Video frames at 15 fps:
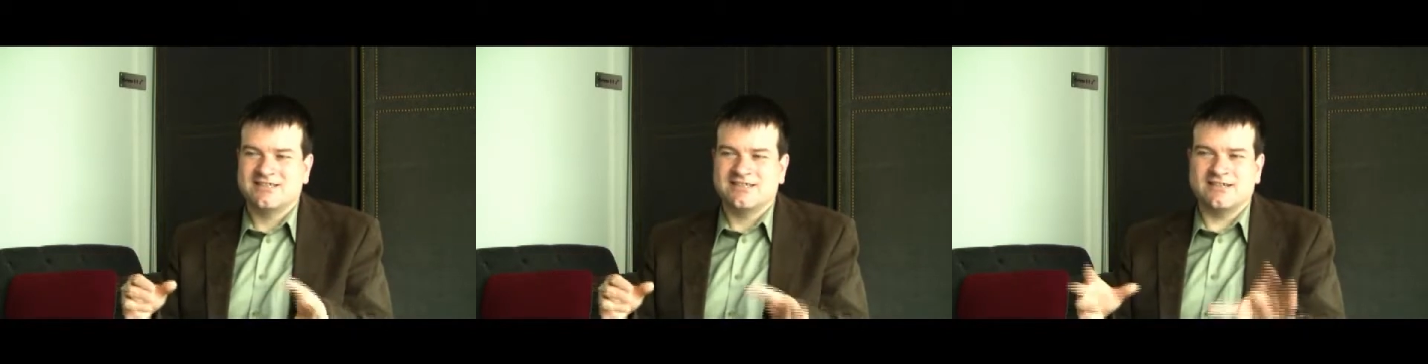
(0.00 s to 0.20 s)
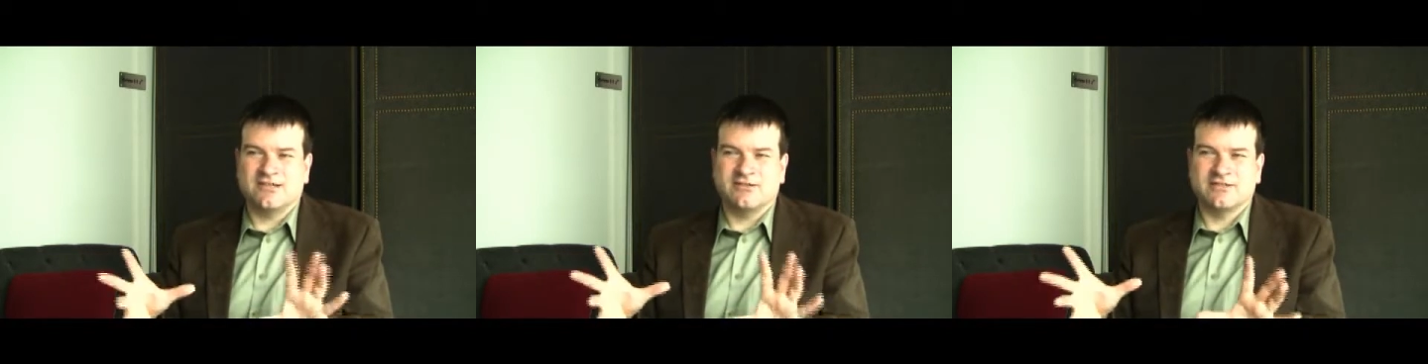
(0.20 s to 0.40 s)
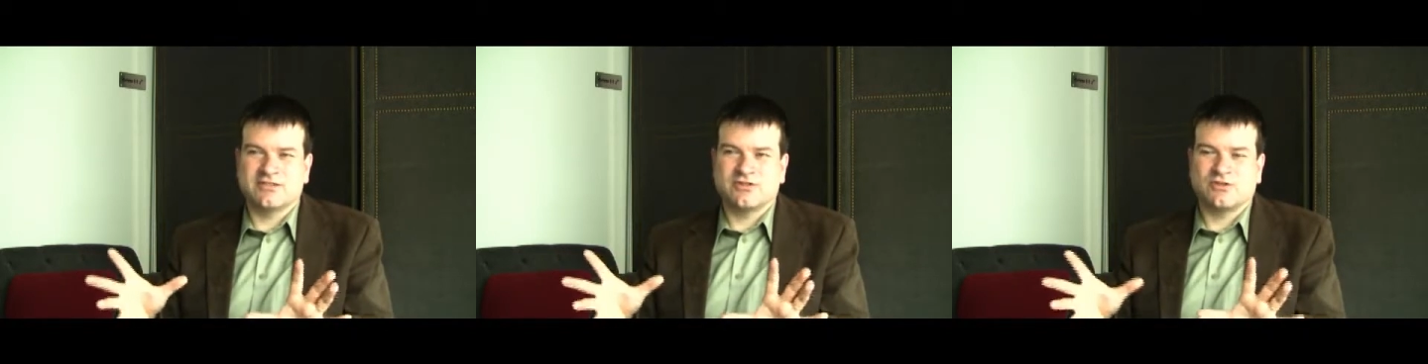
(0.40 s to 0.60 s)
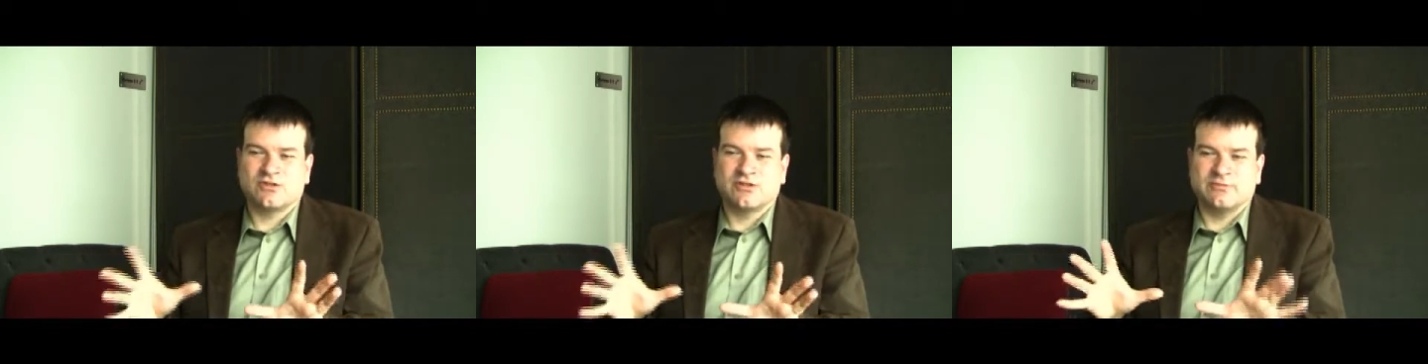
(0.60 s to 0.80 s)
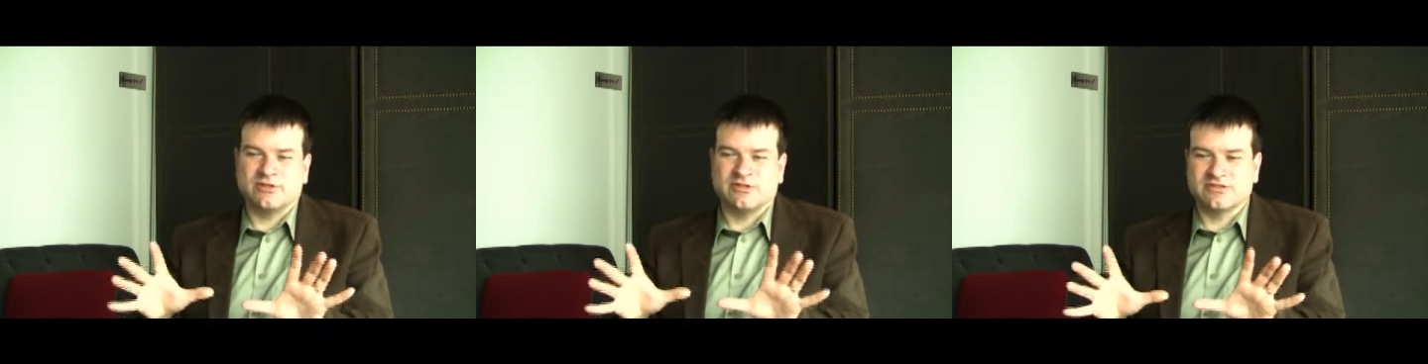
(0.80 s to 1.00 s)
Oh, it's
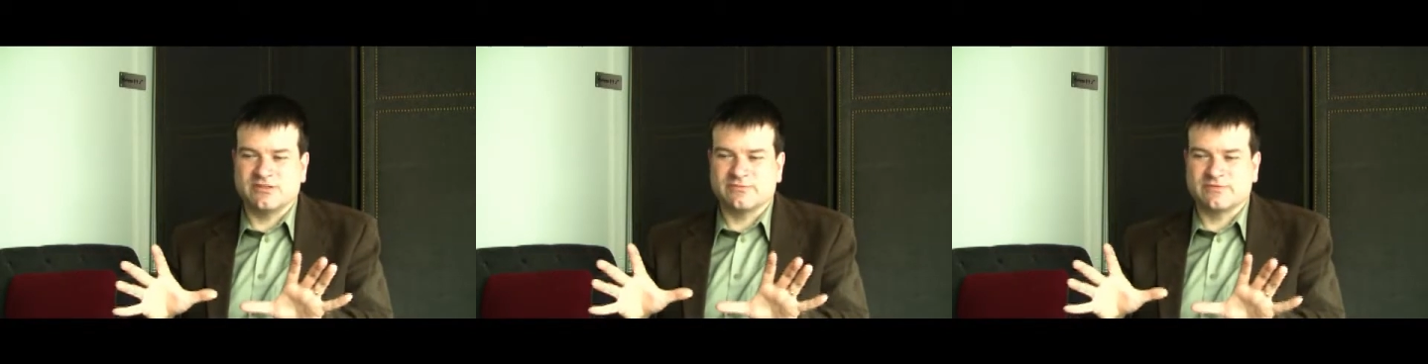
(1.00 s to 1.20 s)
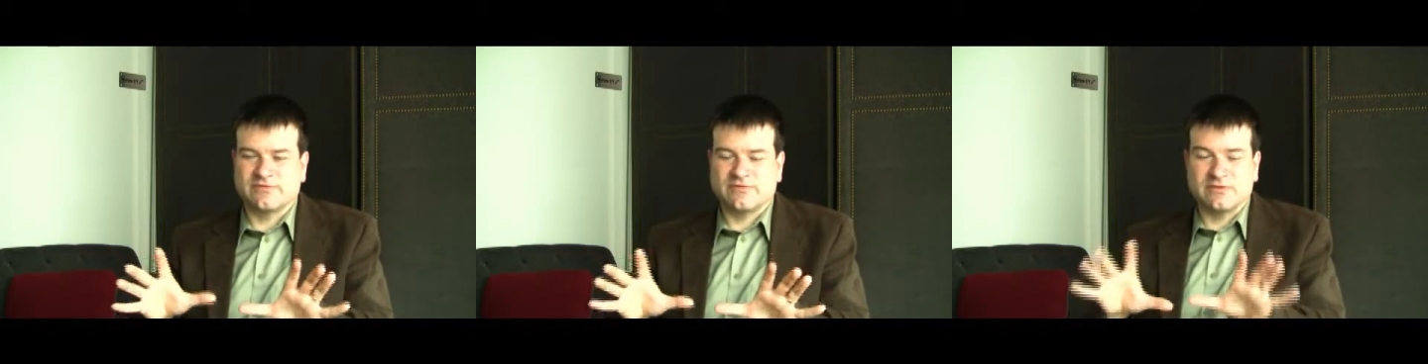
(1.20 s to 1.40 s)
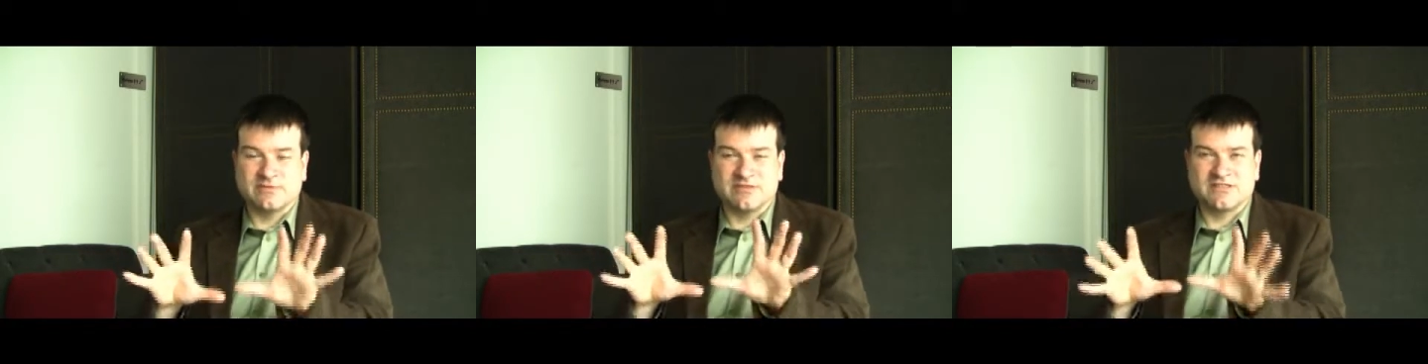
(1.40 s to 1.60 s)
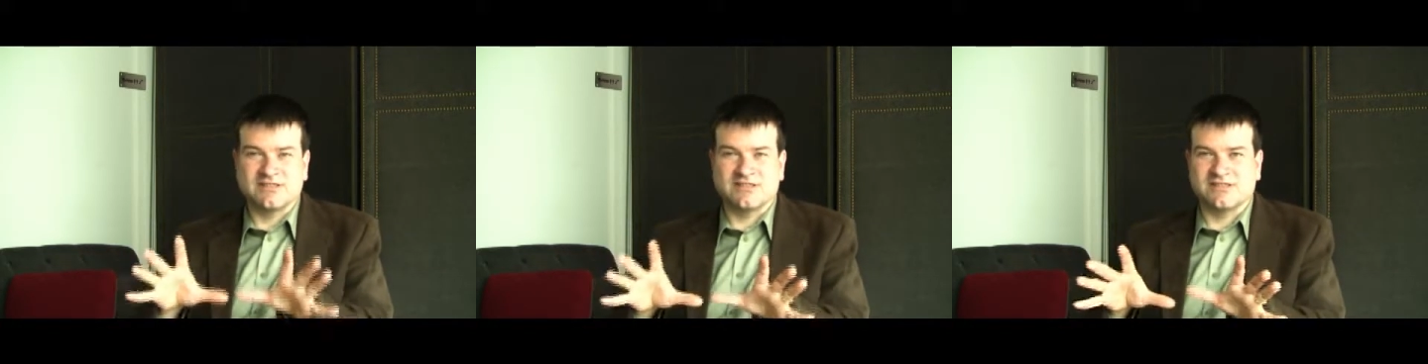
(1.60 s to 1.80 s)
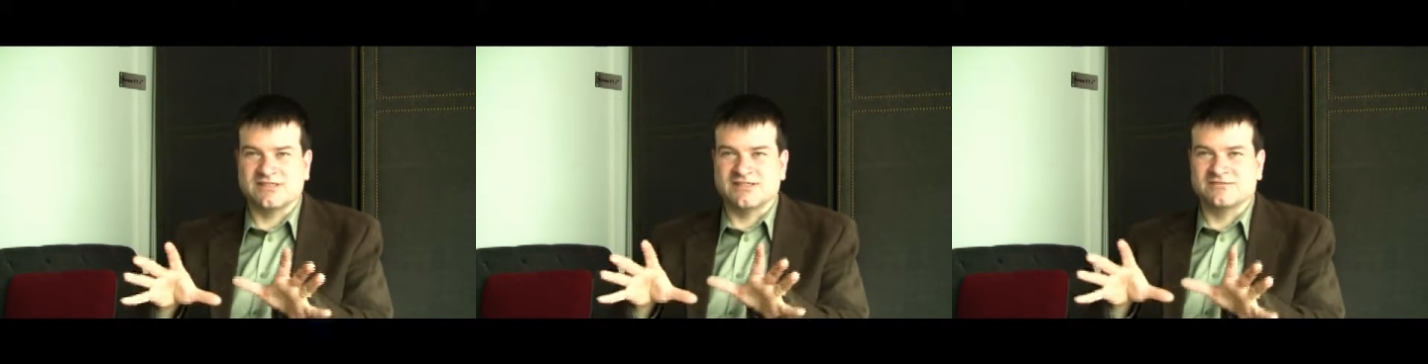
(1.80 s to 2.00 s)
horrible. Your performance
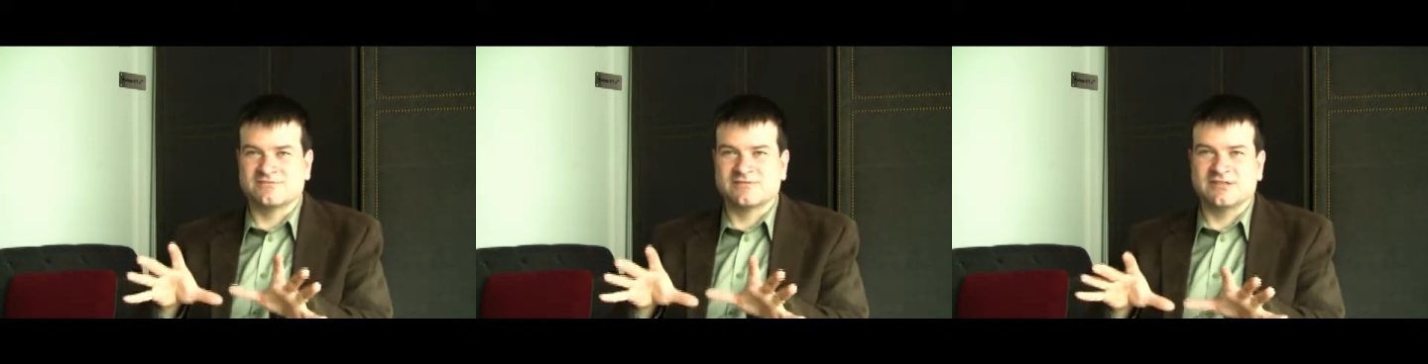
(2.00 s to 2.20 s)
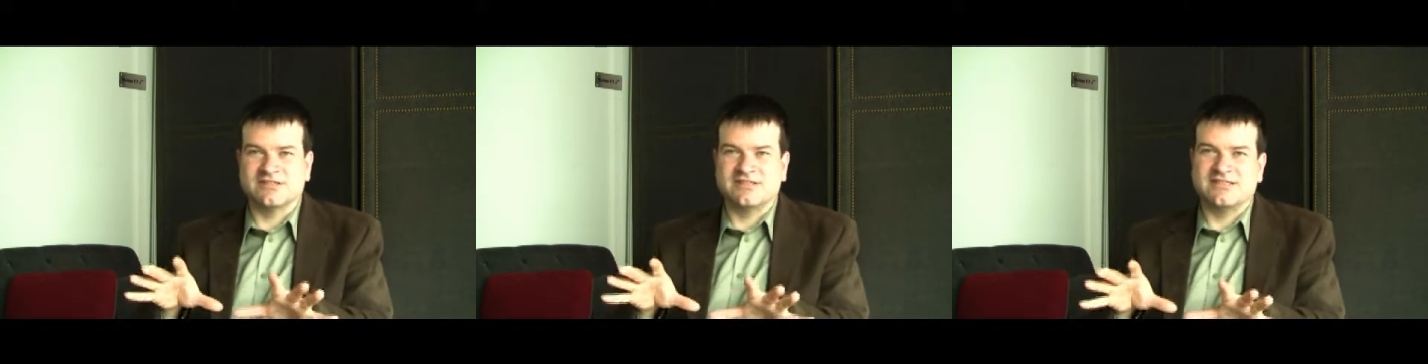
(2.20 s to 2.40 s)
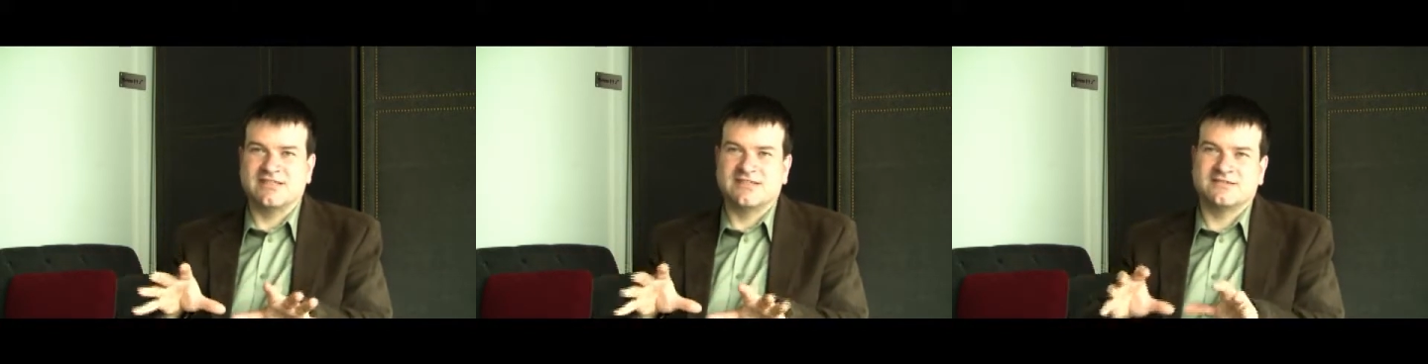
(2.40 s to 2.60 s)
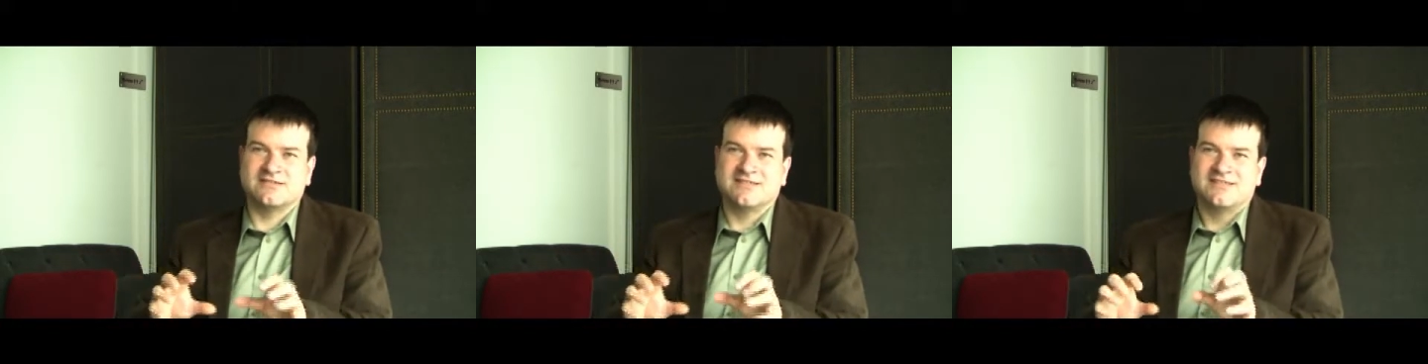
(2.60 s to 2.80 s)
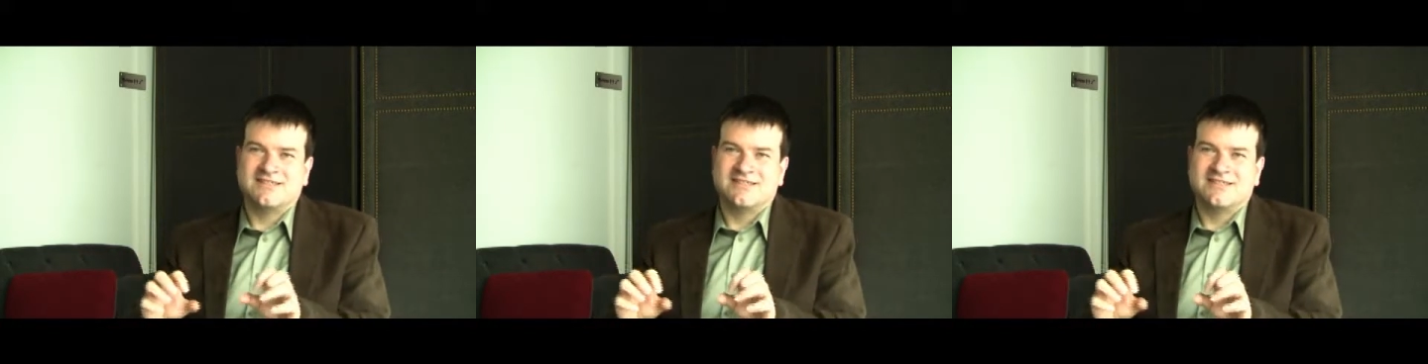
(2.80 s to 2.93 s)
can get really down.